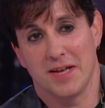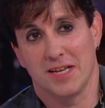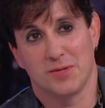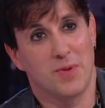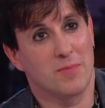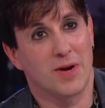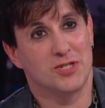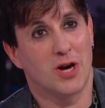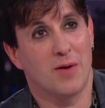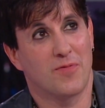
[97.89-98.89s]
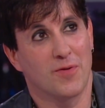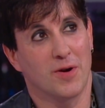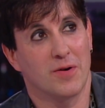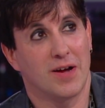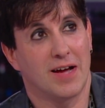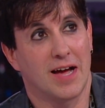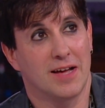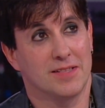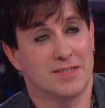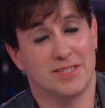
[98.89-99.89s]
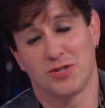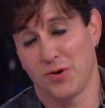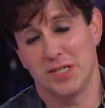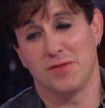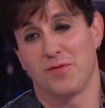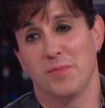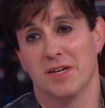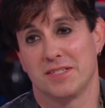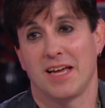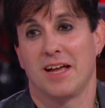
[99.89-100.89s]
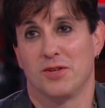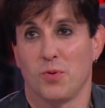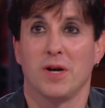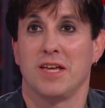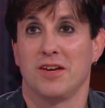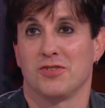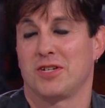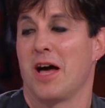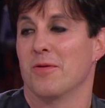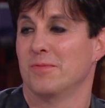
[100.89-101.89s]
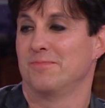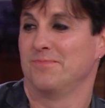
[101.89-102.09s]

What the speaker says: And it's been my job for, this is crazy for me to say, 20 years now.